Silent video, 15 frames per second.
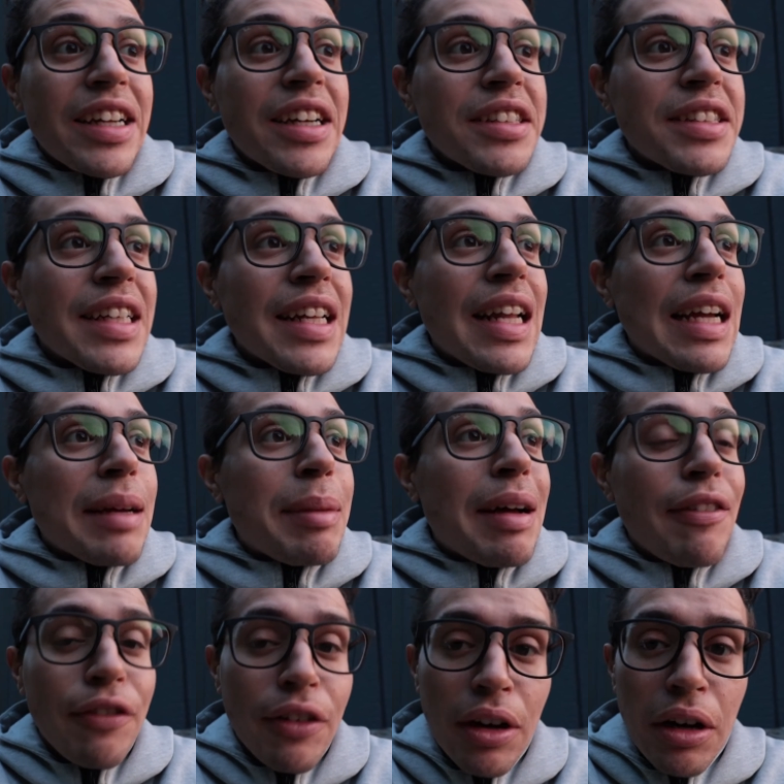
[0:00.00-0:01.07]
Another thing I like
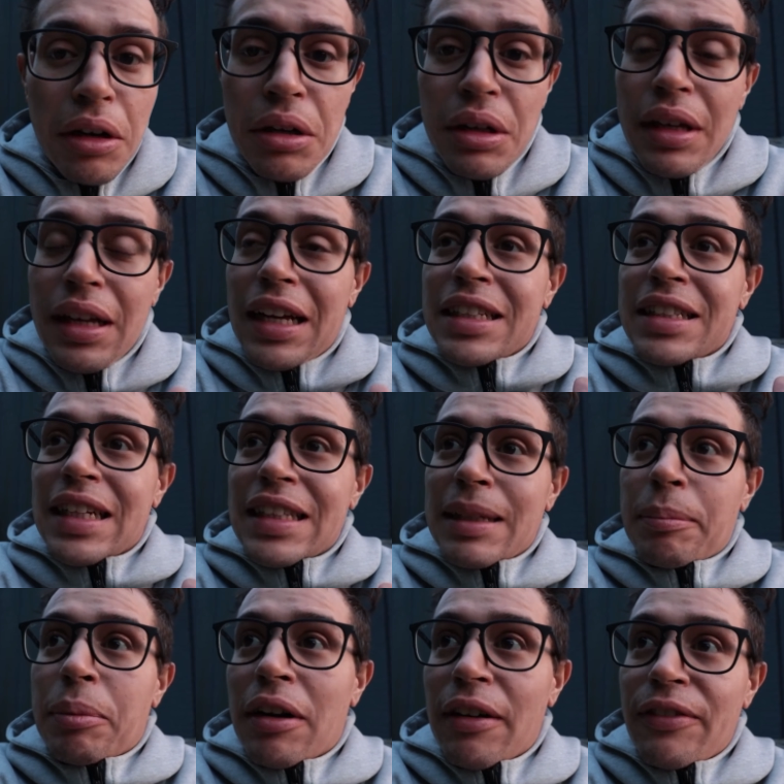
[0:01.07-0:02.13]
about fall is like
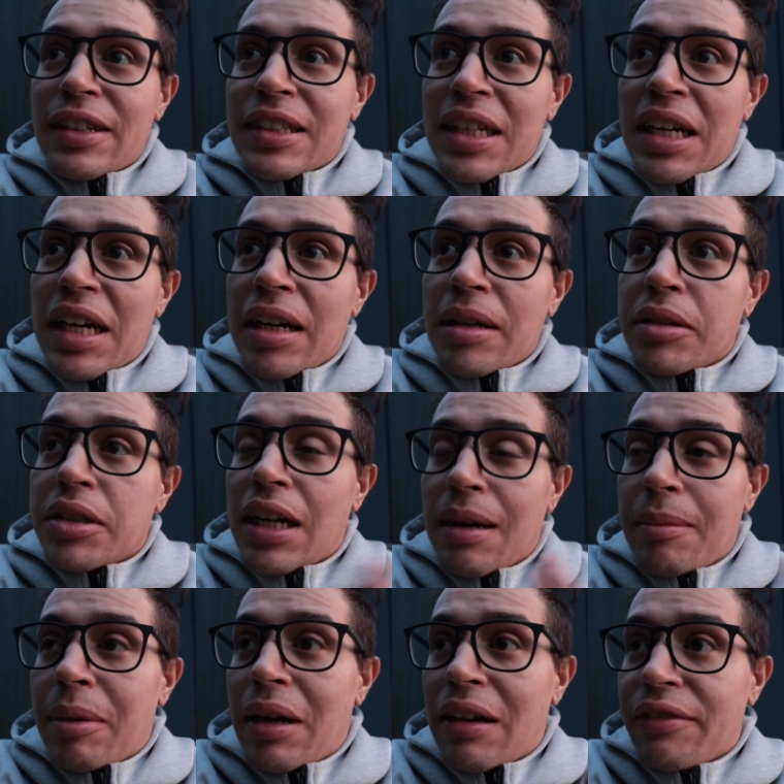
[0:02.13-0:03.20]
the perfect time to
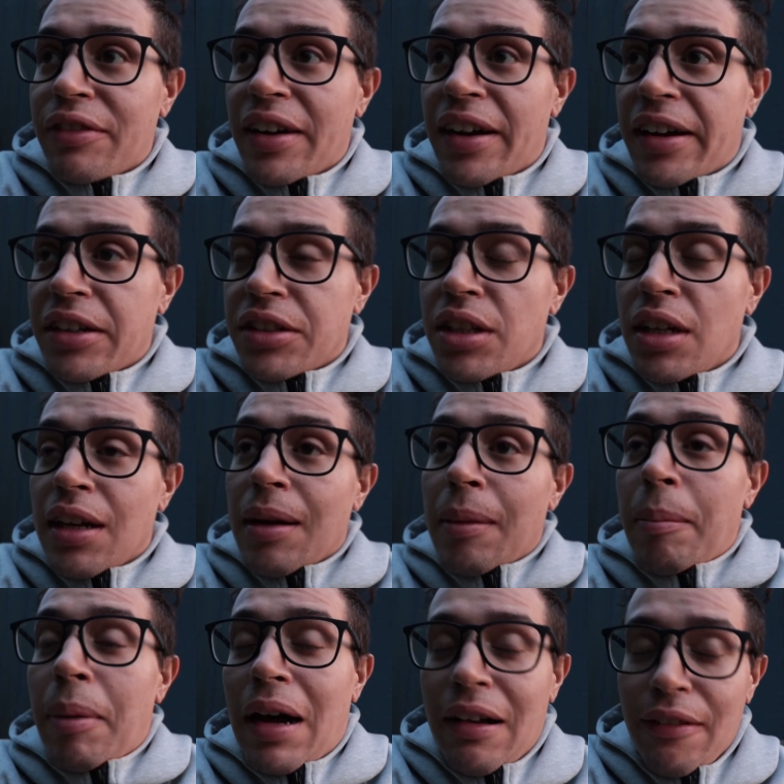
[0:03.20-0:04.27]
have bonfires.
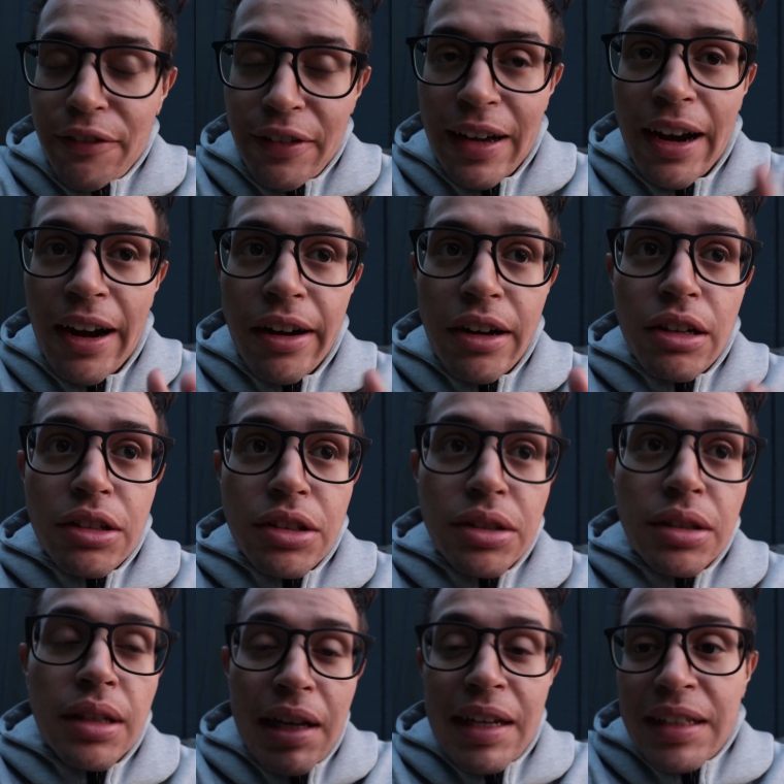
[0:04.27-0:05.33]

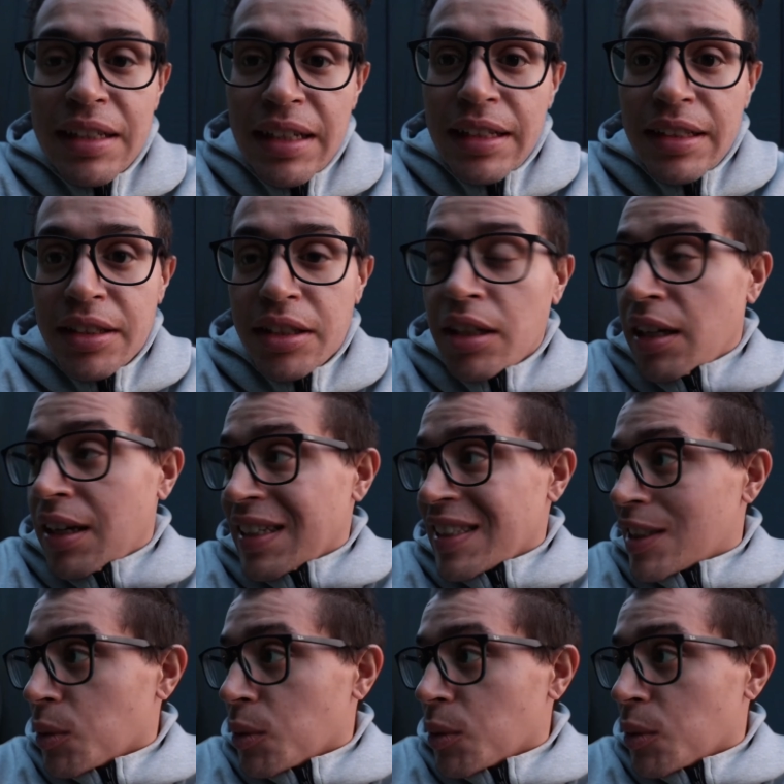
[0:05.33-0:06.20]
Bonfires, blankets, and